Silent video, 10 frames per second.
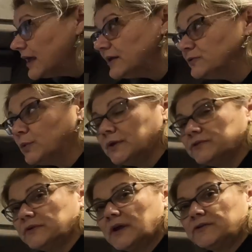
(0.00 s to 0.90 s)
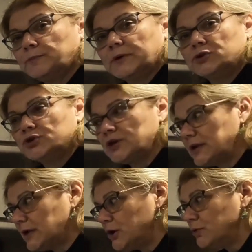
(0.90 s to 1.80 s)
as well as a nice big shade
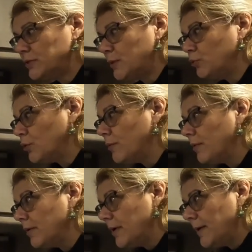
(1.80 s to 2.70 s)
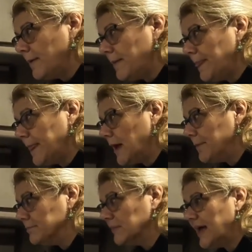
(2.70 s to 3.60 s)
here that will
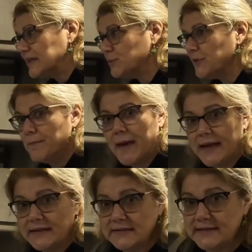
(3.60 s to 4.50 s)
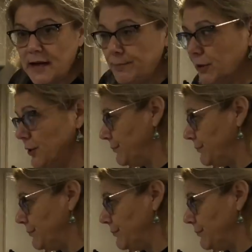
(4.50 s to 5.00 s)
latch with the magnets down below.